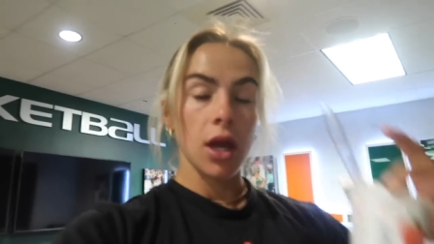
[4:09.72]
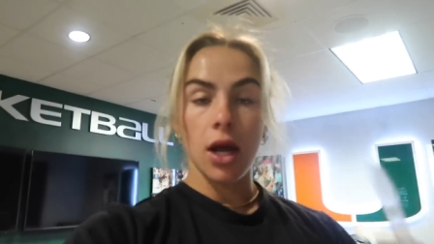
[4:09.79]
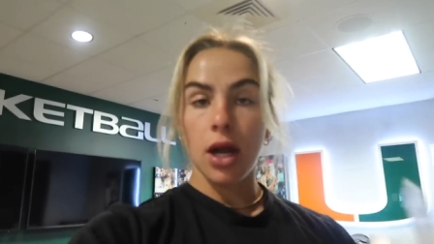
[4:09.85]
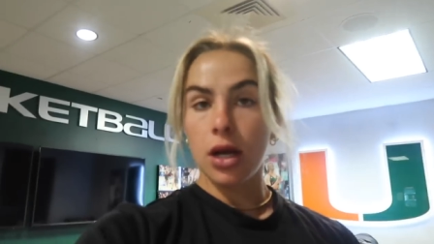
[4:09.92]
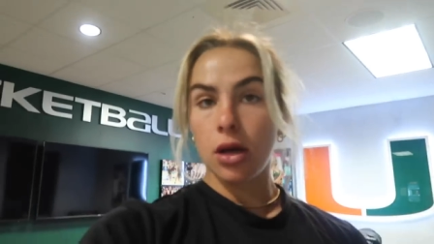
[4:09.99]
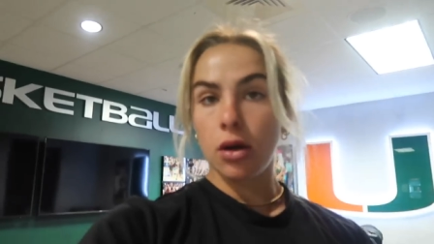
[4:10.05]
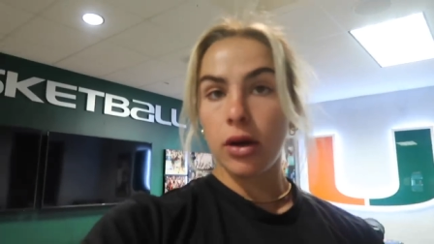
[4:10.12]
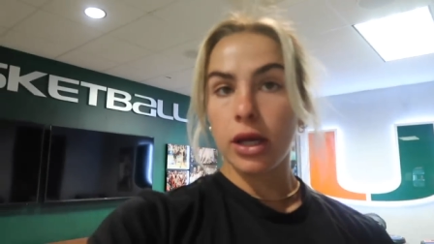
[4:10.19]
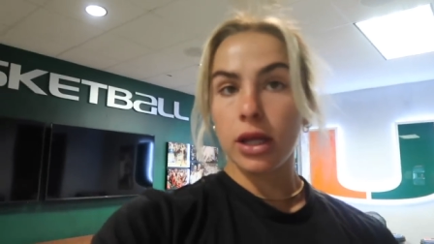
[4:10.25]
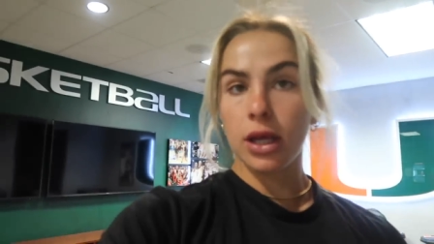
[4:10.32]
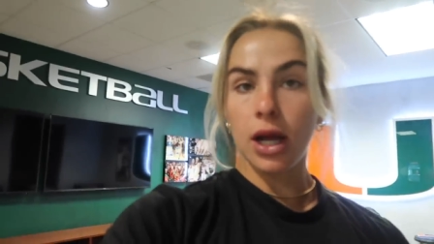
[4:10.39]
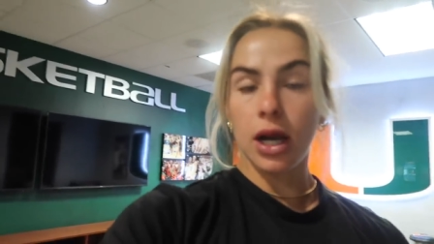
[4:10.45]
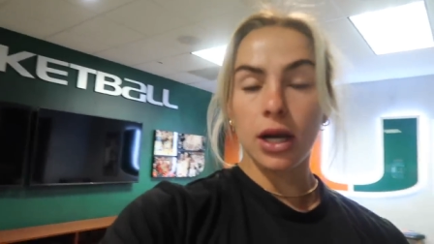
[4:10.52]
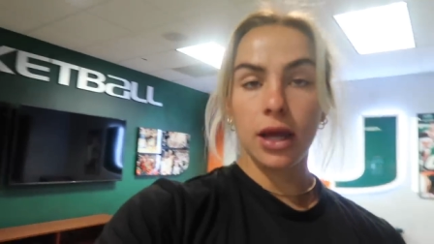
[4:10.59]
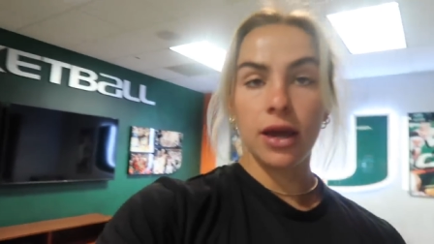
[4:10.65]
I know Haley
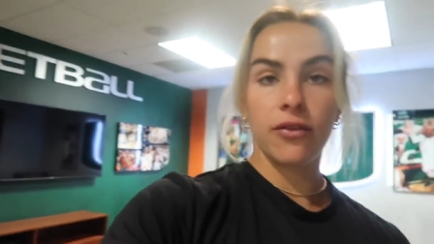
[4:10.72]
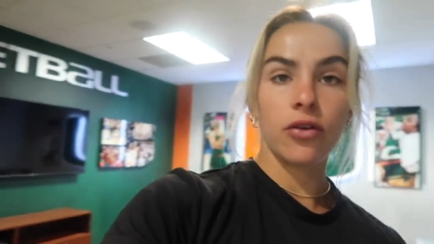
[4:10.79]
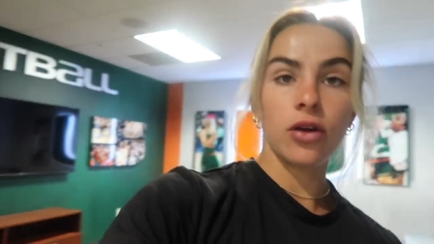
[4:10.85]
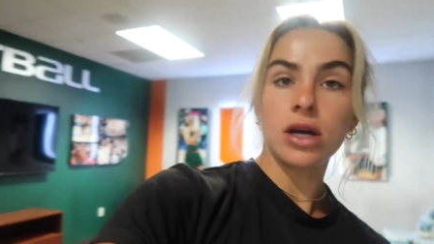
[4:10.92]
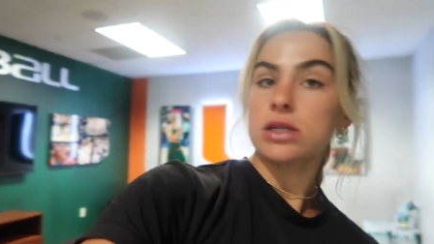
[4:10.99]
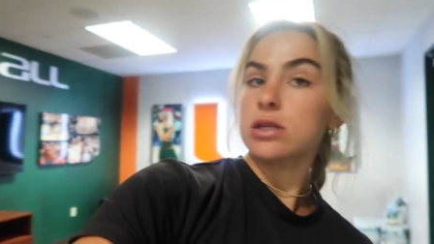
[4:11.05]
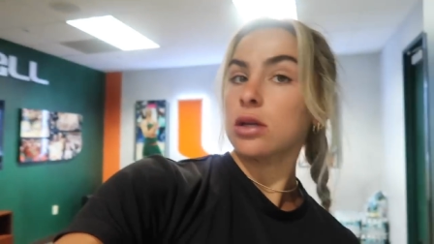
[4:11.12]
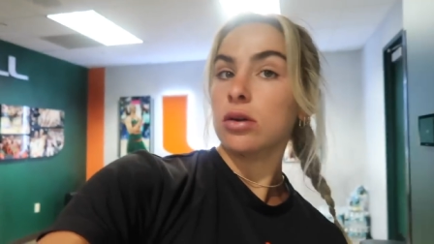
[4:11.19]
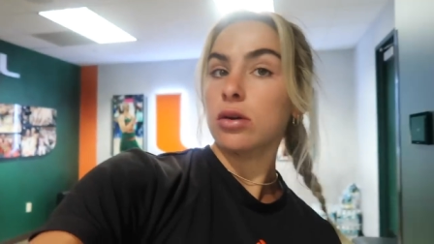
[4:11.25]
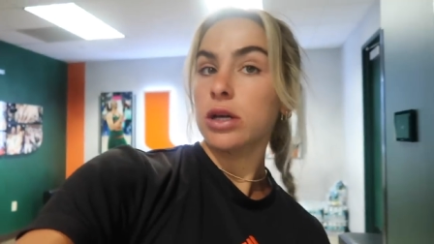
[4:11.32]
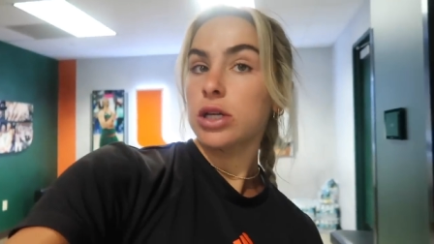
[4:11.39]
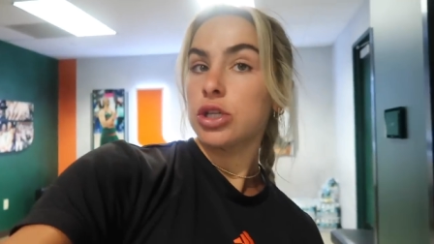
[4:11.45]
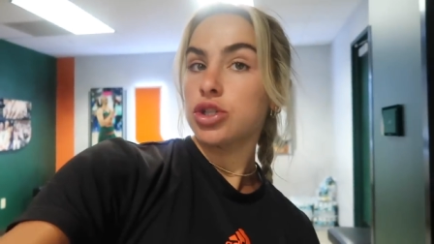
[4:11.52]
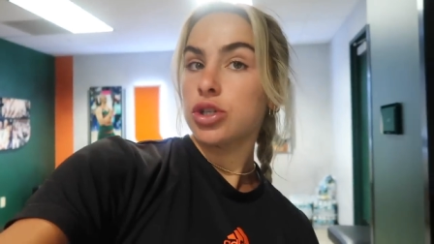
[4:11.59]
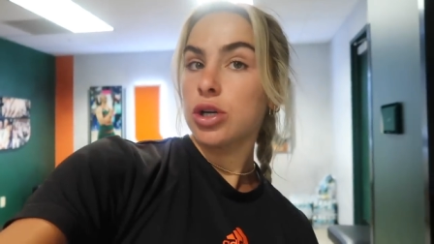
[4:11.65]
kind of gave you guys a little
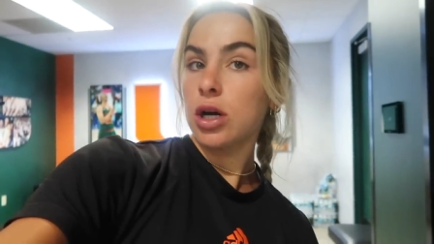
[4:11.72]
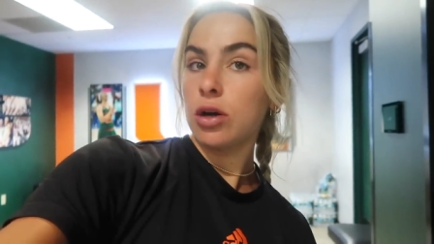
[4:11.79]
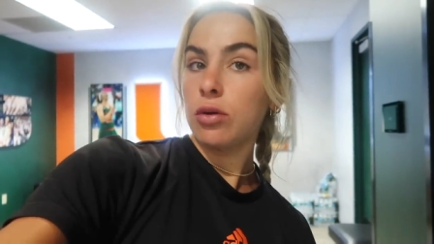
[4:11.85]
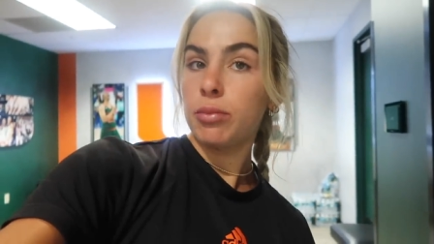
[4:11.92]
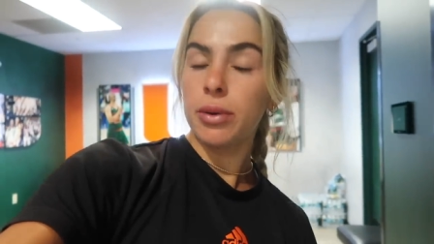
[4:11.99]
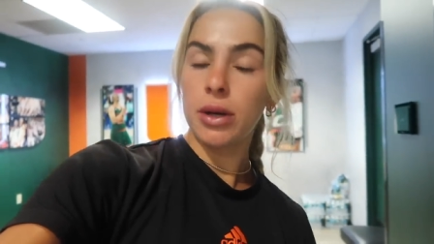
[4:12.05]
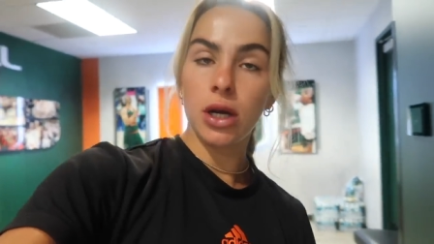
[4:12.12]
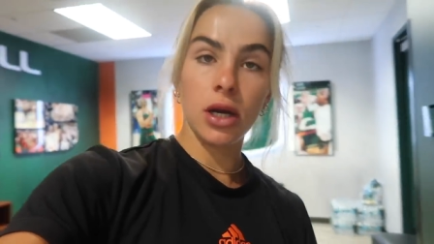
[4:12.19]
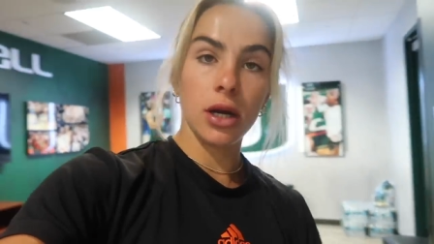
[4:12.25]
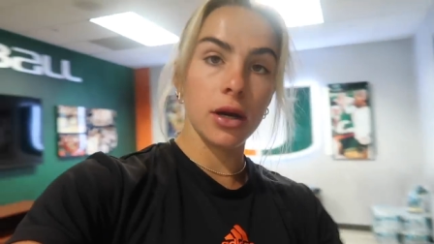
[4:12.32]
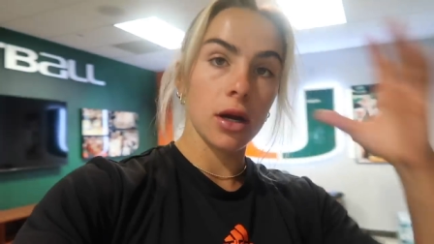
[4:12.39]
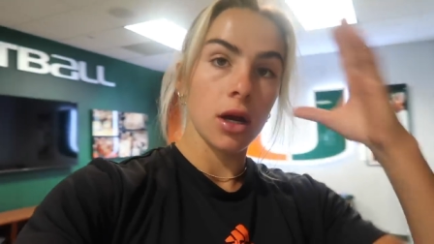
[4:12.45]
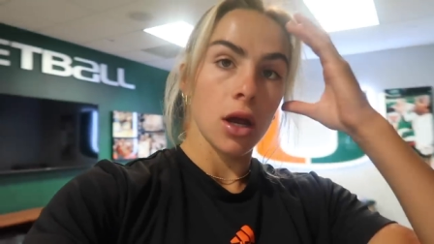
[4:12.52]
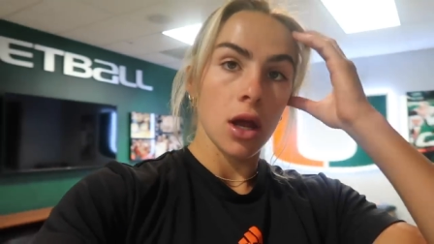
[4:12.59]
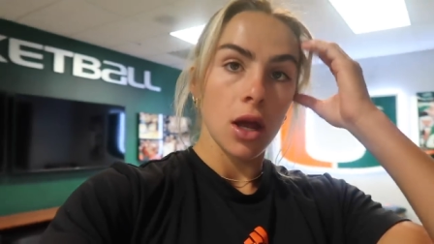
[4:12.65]
intro,
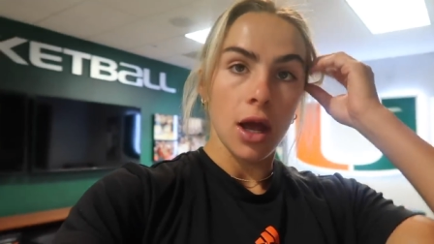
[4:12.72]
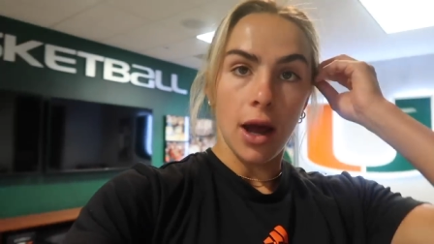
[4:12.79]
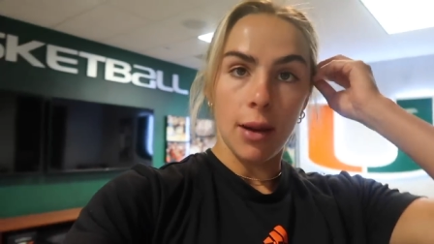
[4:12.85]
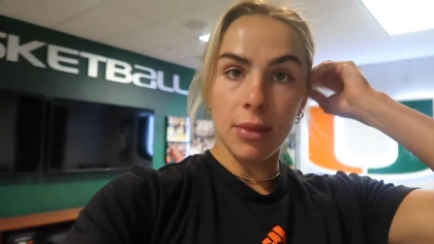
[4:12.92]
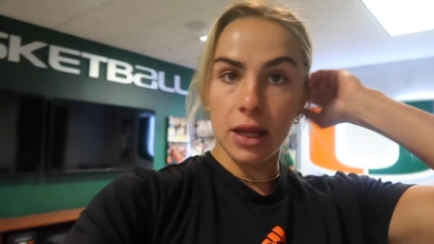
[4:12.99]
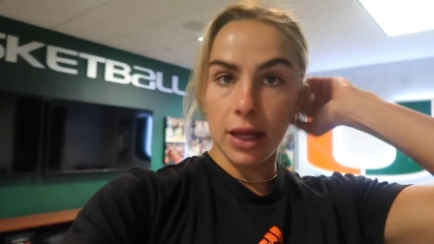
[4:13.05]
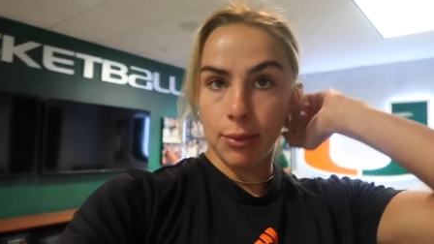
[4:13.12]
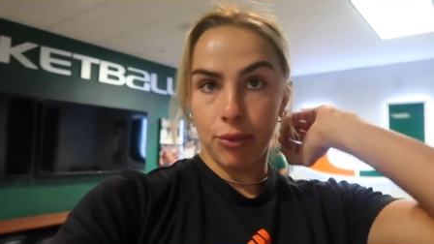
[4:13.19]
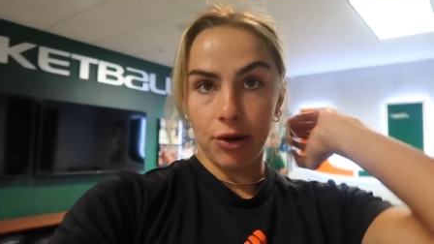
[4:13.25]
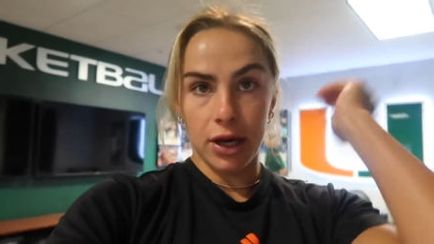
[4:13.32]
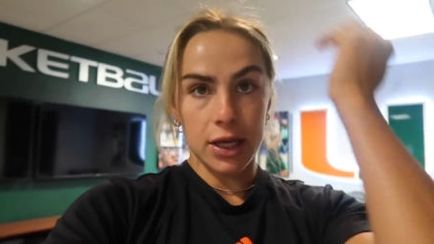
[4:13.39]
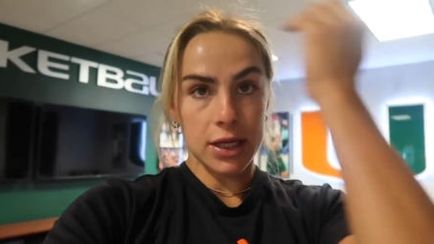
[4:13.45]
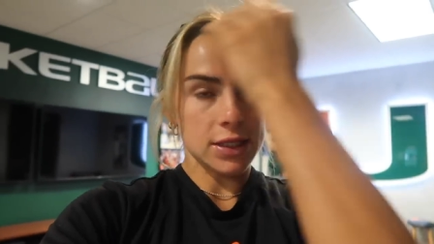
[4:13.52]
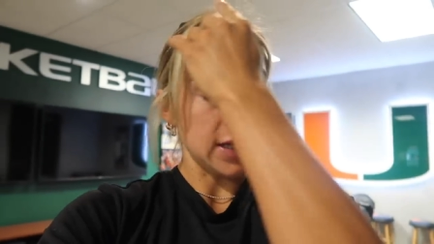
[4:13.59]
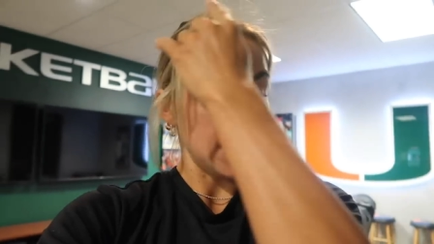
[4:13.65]
but I'm gonna like
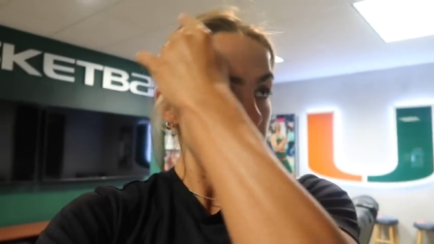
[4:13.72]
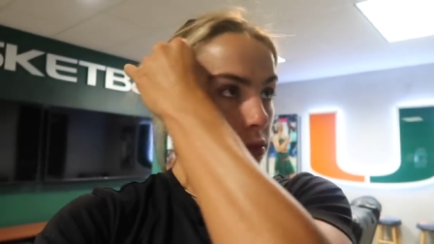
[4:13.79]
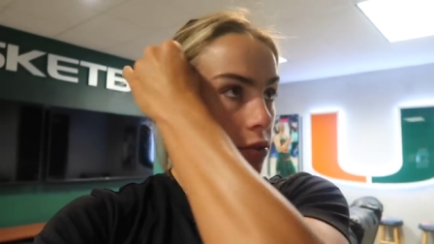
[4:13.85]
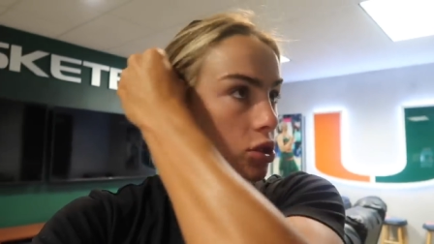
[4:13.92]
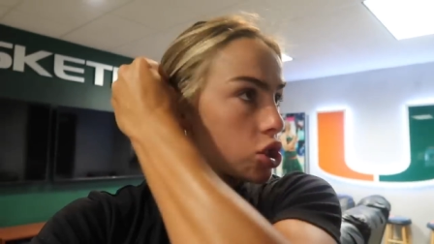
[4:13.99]
break it down.